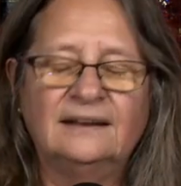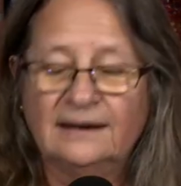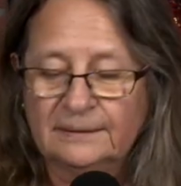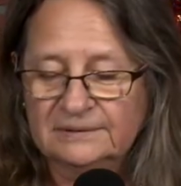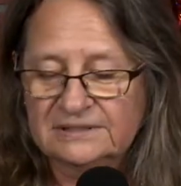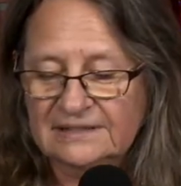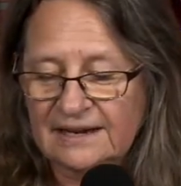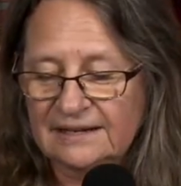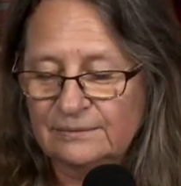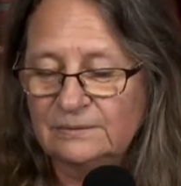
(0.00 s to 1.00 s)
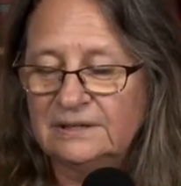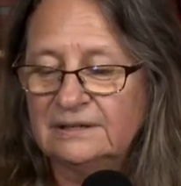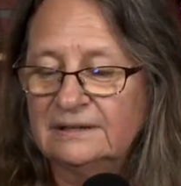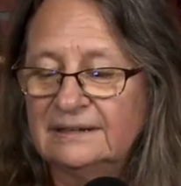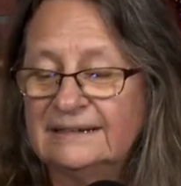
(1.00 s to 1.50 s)
and I was like
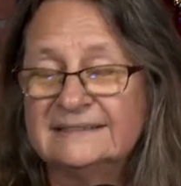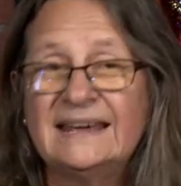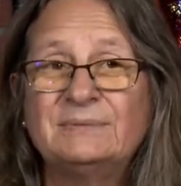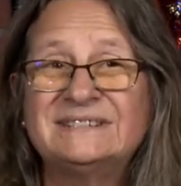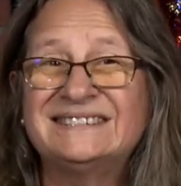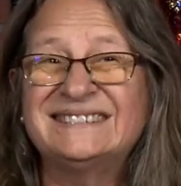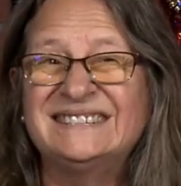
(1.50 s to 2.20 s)
reading, because that was just